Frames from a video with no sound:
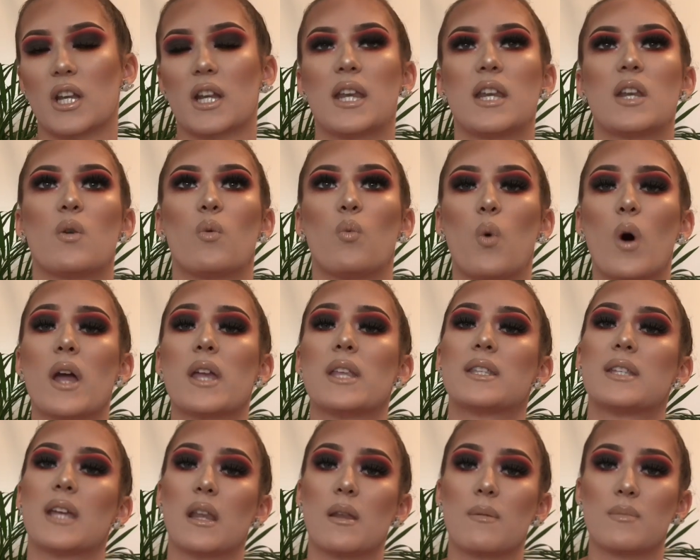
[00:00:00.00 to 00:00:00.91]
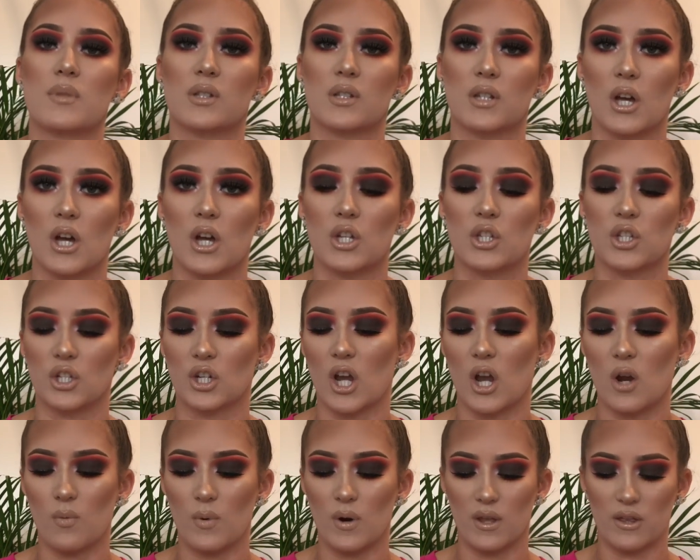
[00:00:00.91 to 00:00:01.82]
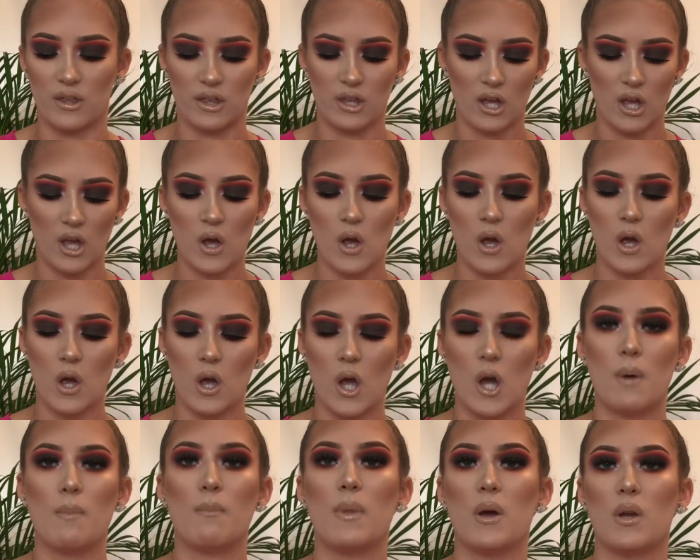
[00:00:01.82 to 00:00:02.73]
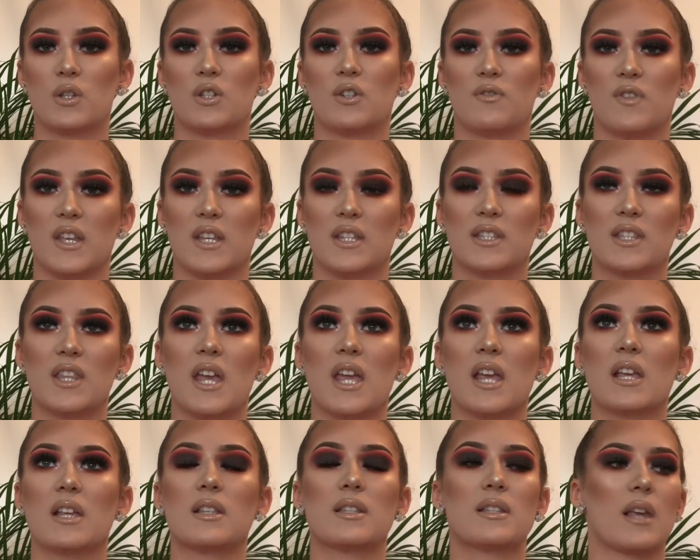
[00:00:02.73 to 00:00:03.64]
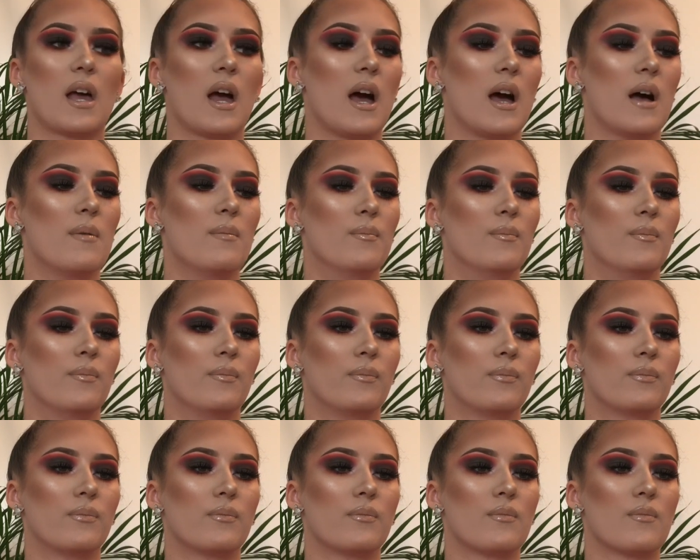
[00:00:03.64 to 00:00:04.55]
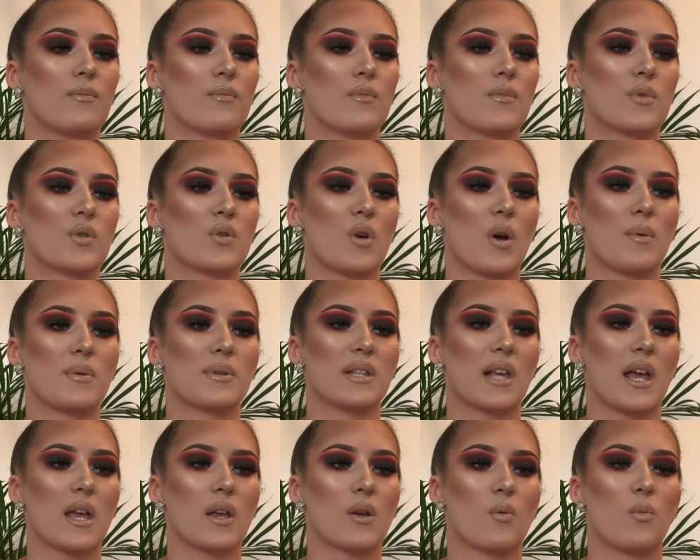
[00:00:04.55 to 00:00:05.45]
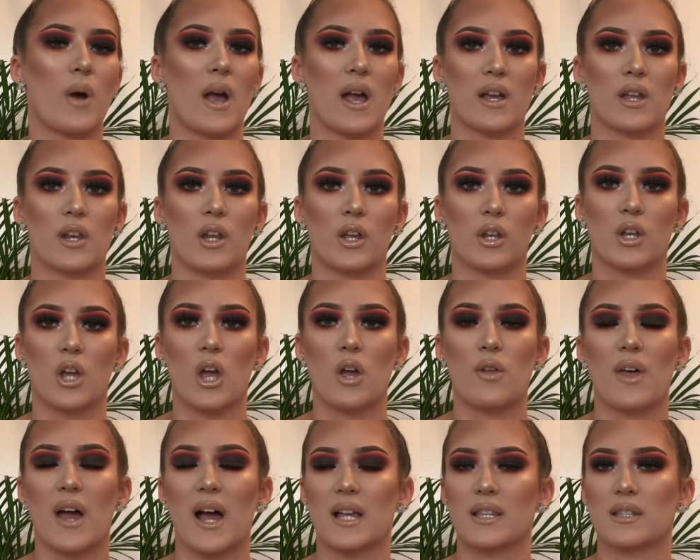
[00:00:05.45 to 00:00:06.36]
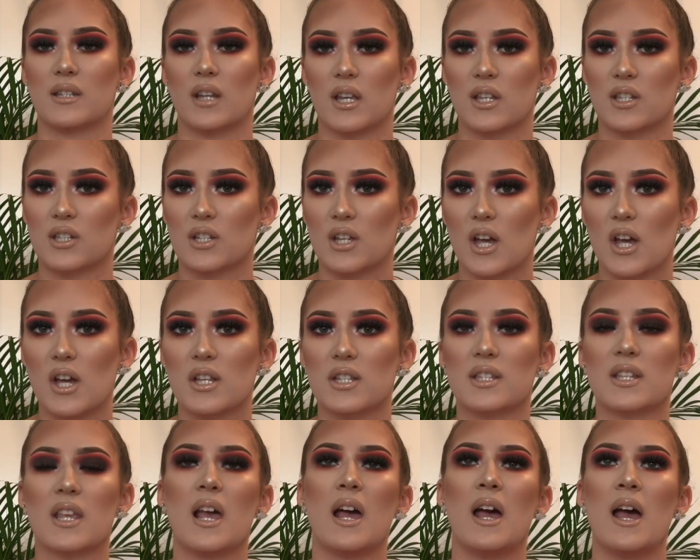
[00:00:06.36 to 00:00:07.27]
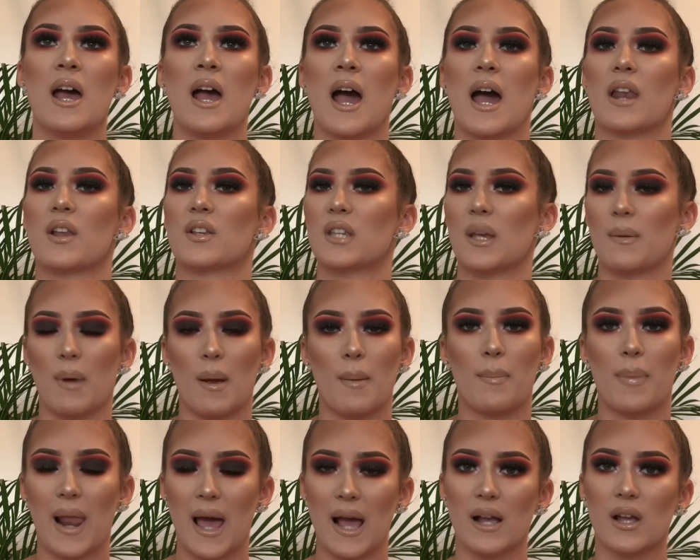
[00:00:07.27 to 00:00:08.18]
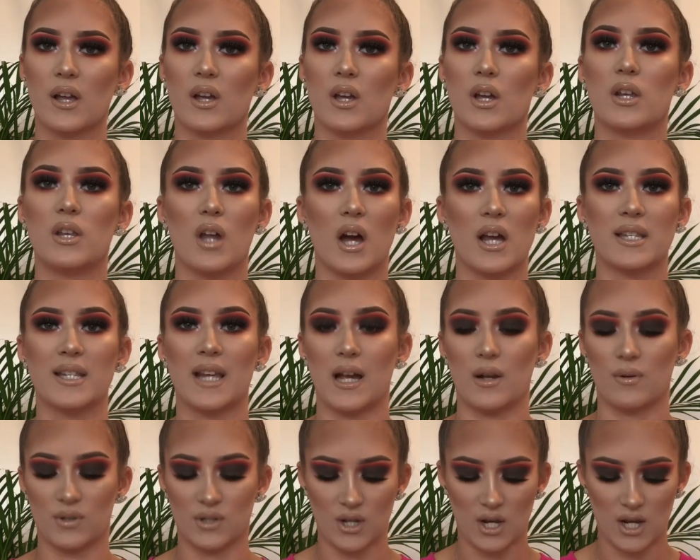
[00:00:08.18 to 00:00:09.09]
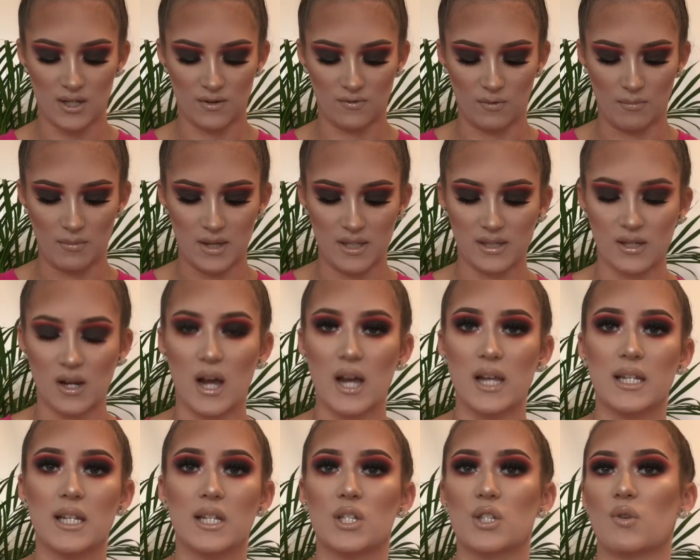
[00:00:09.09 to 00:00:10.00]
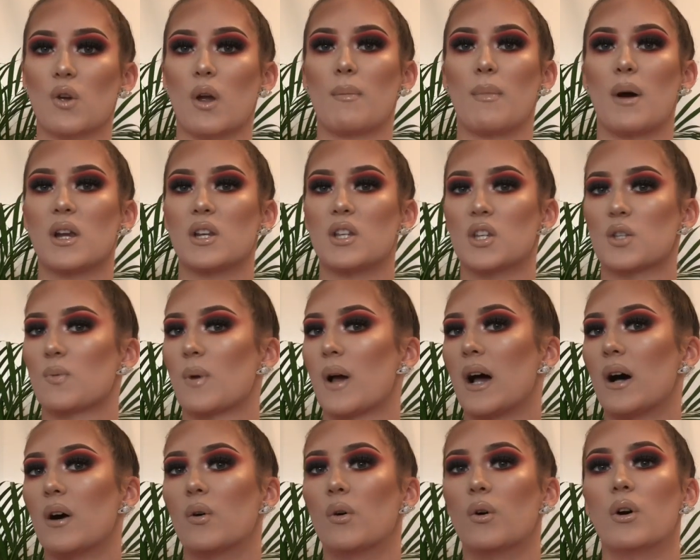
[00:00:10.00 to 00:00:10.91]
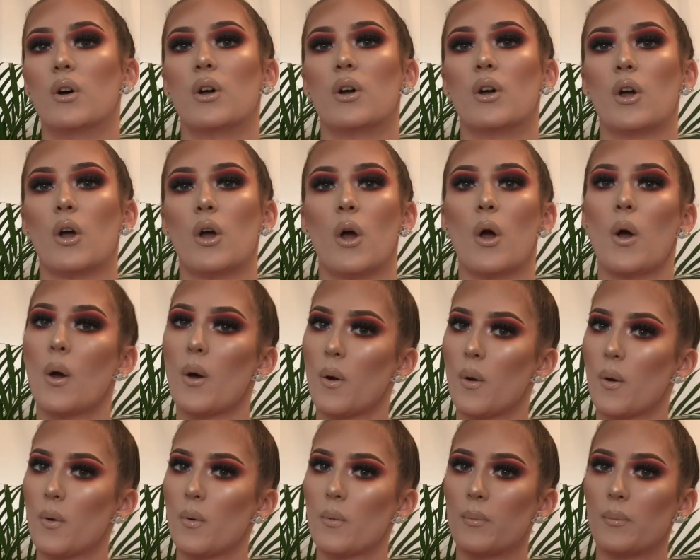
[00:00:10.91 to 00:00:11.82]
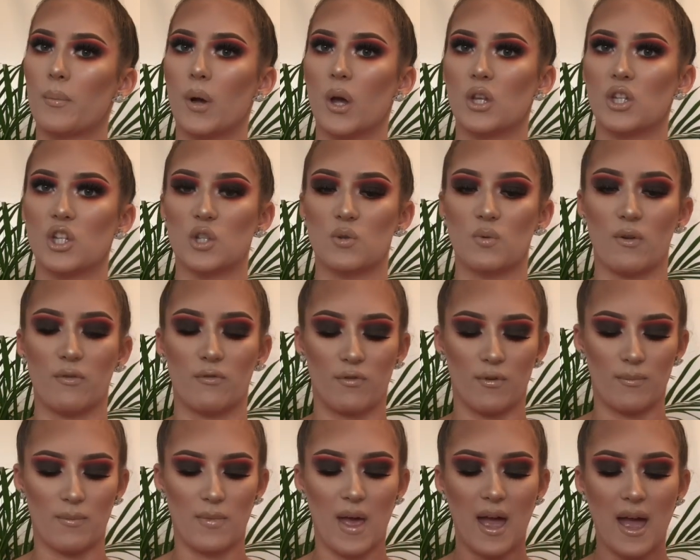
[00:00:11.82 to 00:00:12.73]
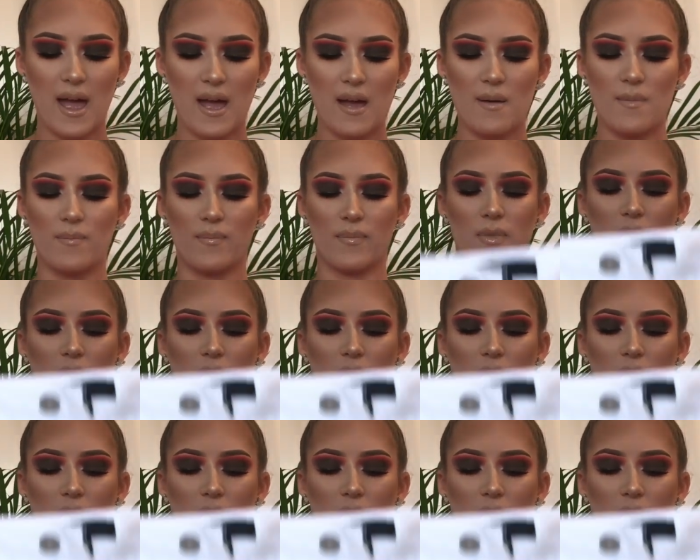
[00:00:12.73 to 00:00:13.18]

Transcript: I need a white denim skirt to go with most of these things, so I was like, where can I go that has nice skirts? And I was like, my black night out skirt is from Missguided, so I might as well purchase one from there.